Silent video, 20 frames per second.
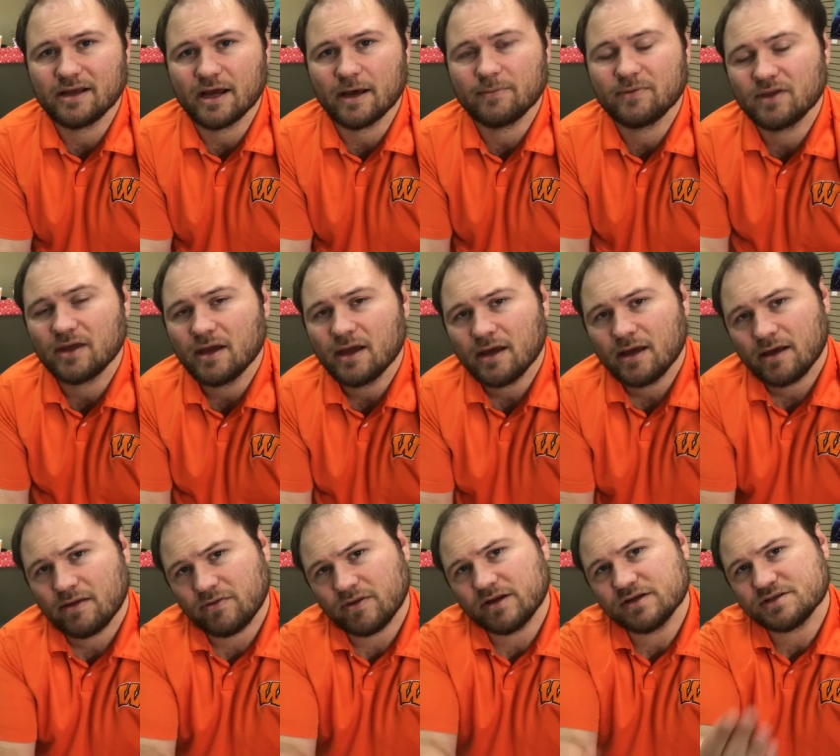depth.
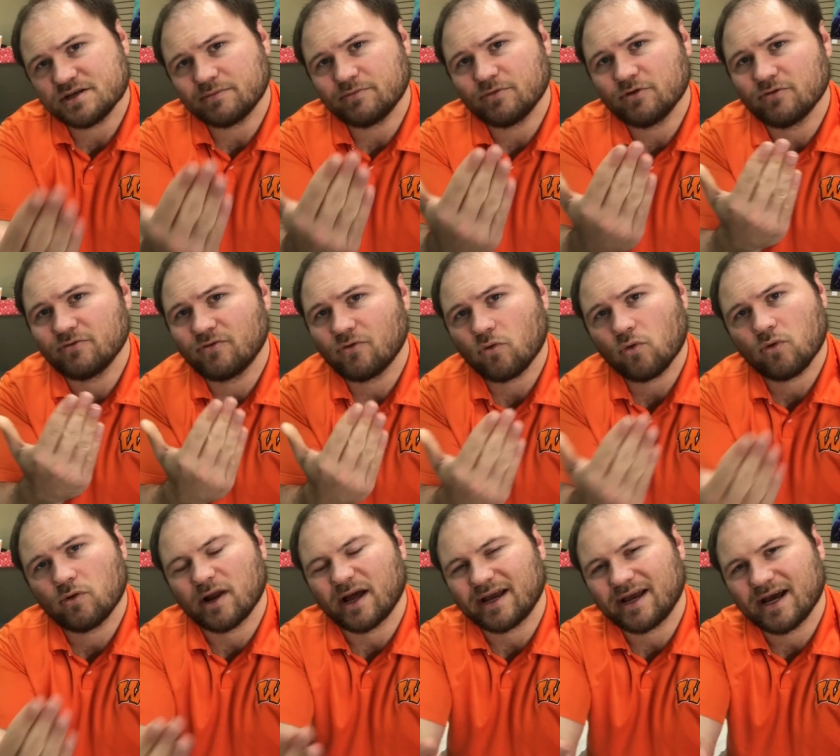And then as I move
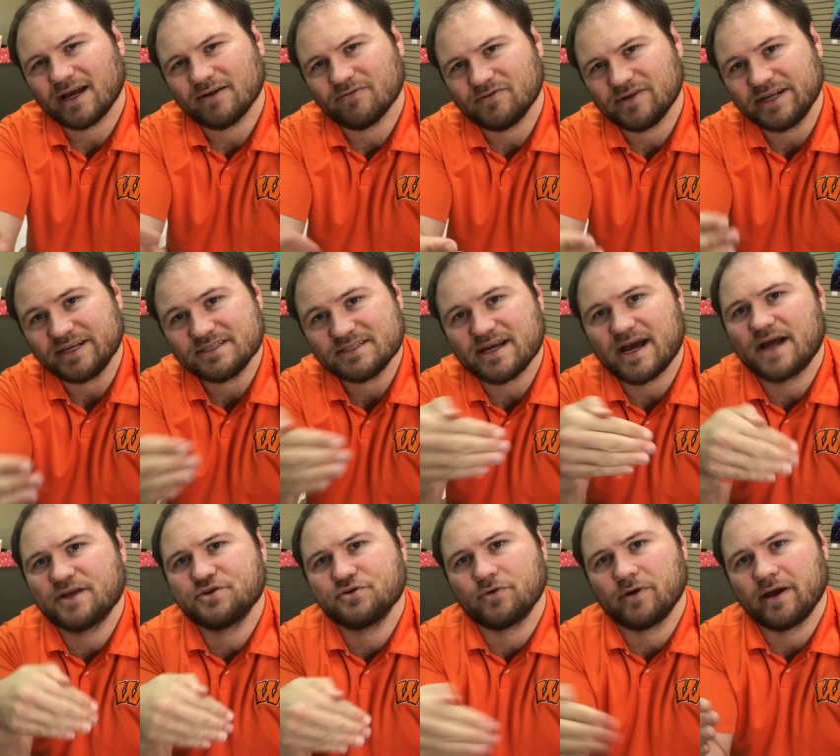forward, I kind of
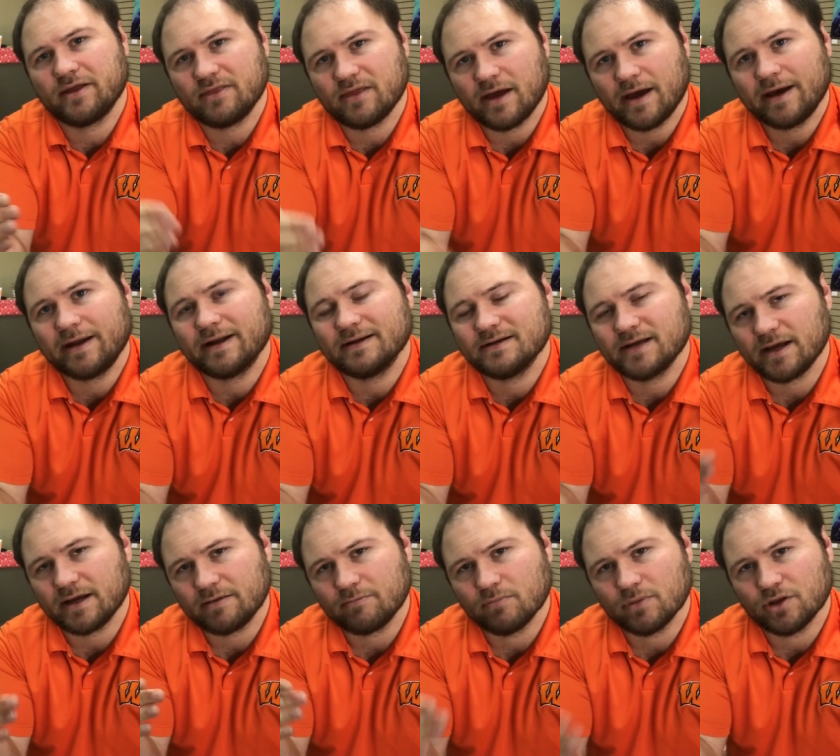desaturate that. I
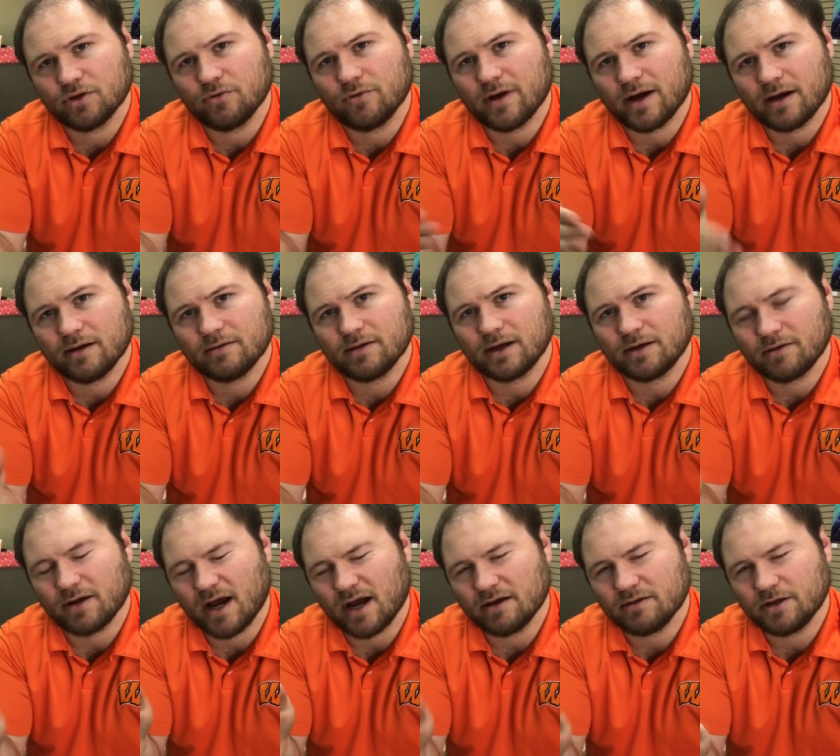take blue,
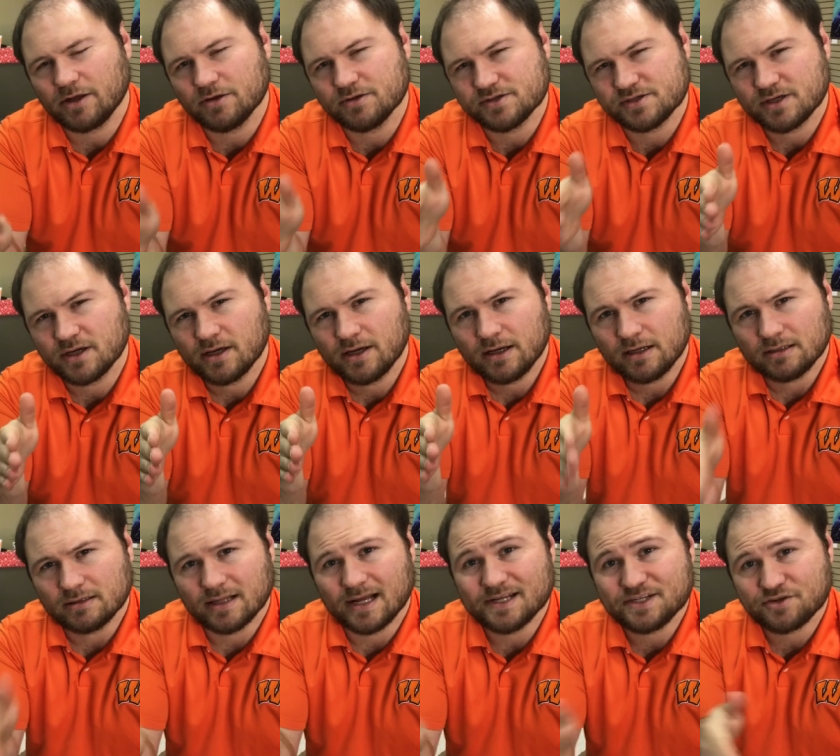I use
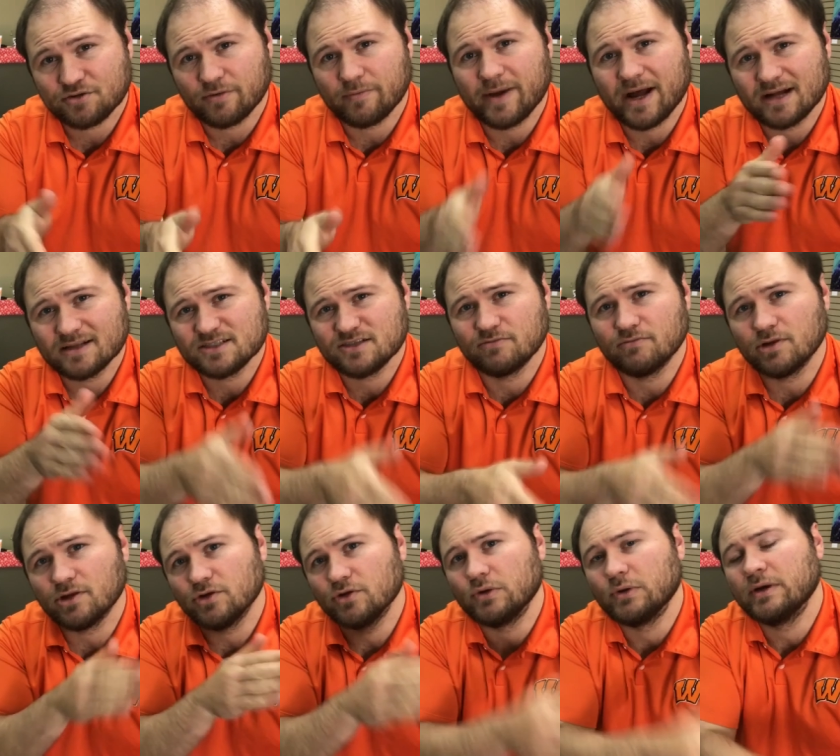lesser amounts of
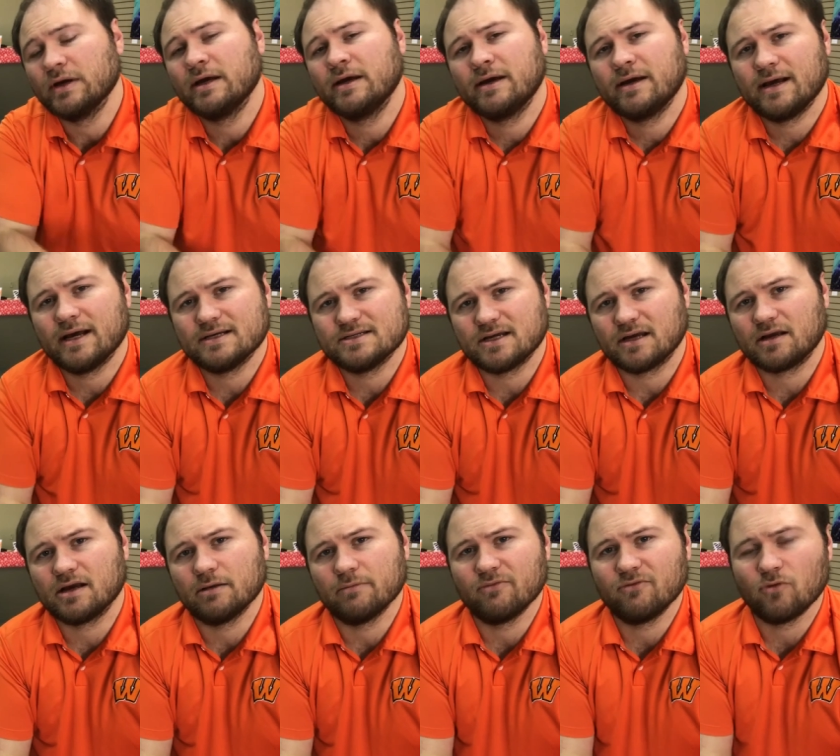blue as I
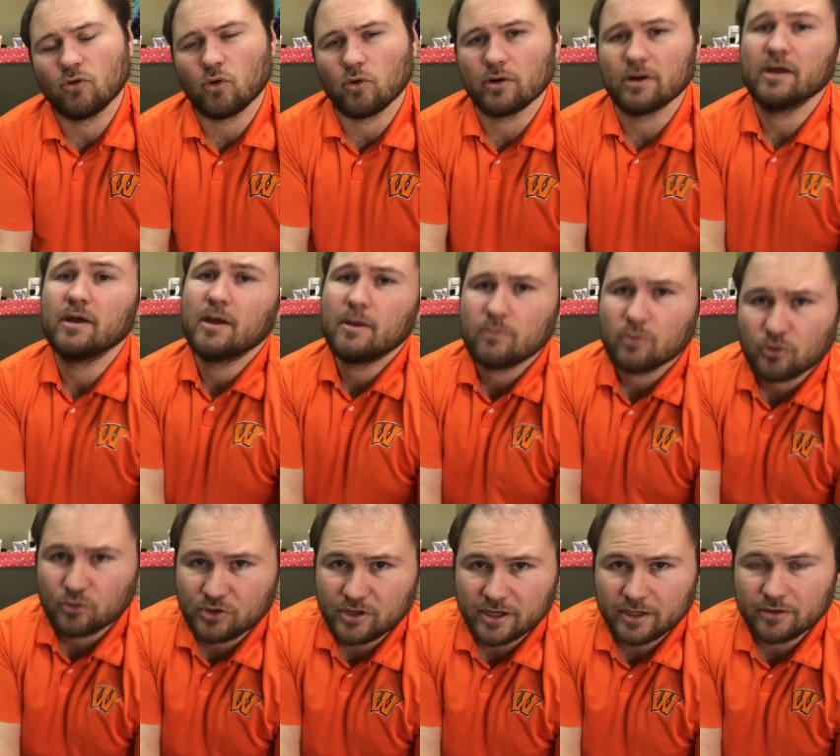come forward,
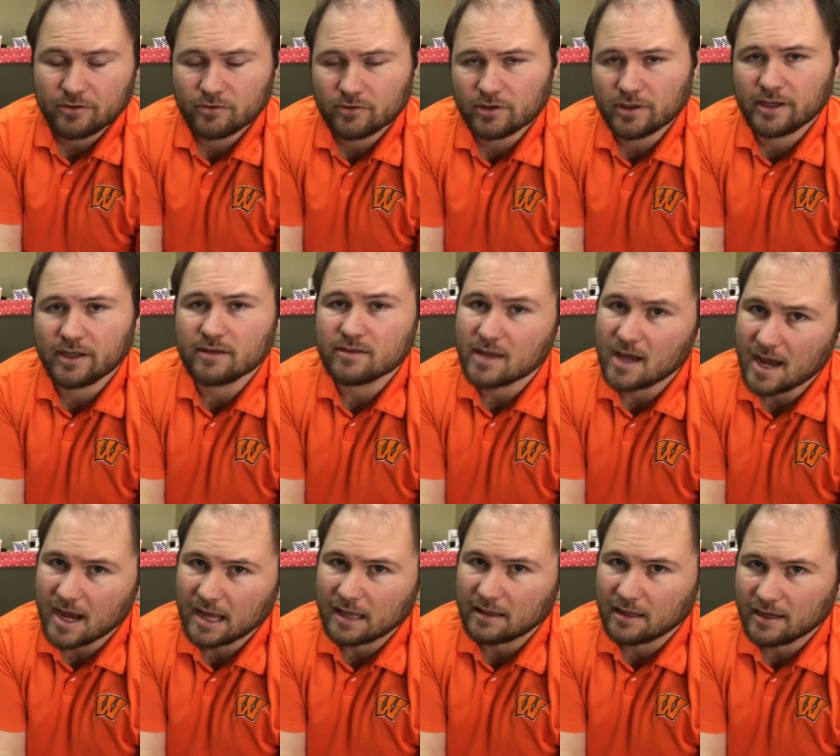particularly in the
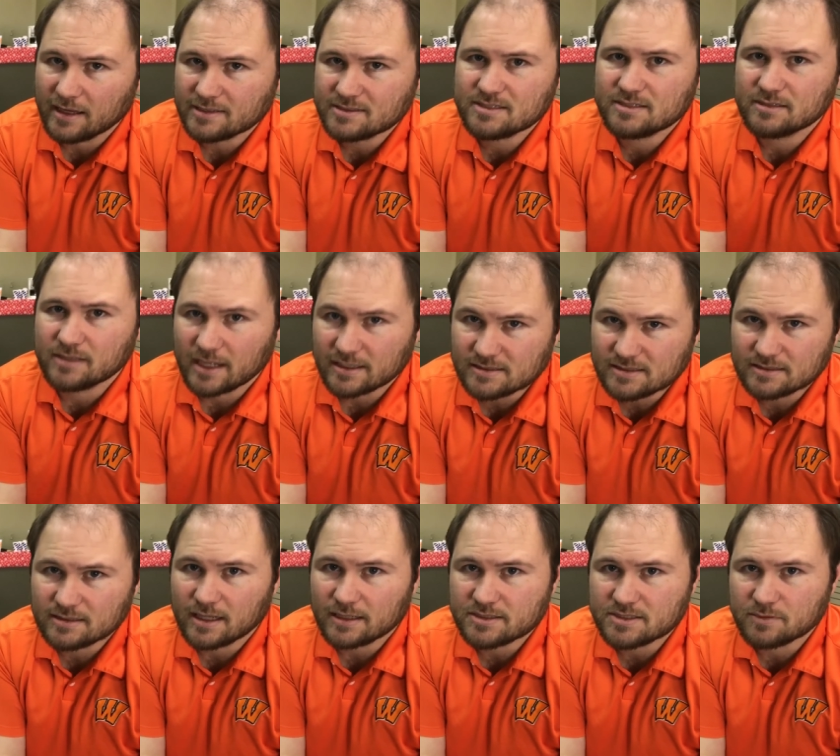highlights.
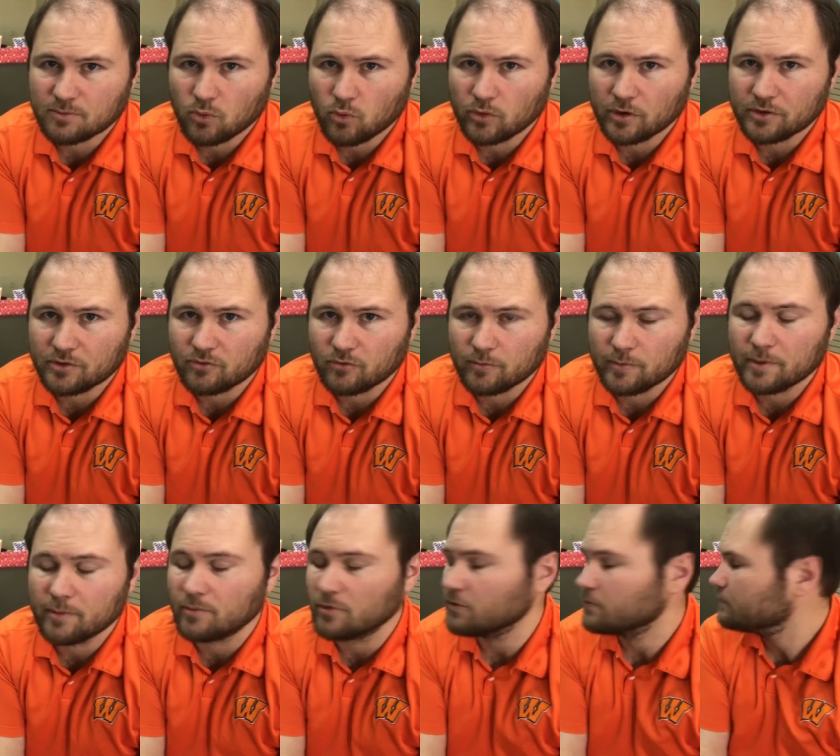That's important to
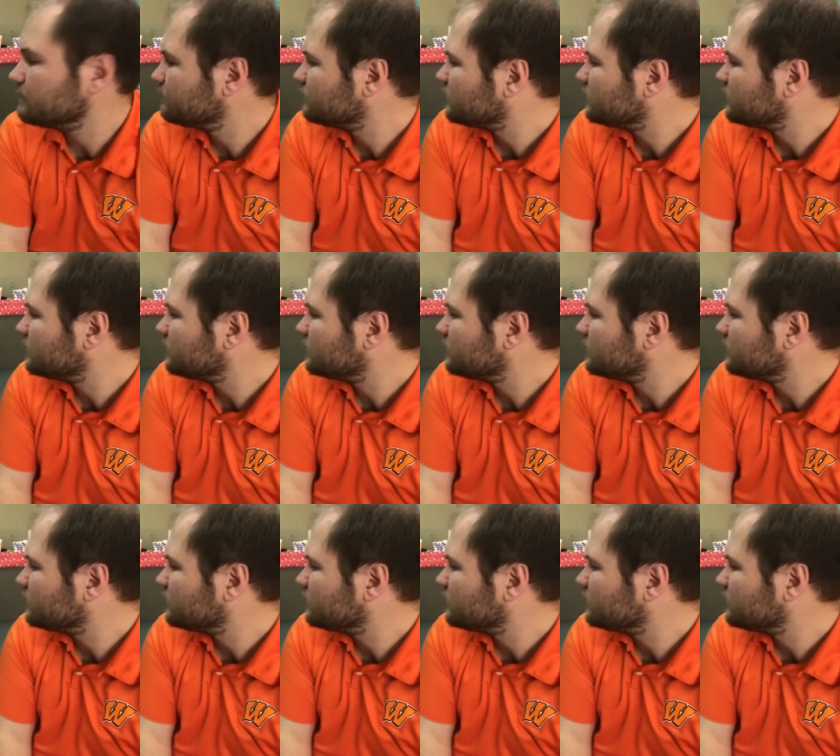remember.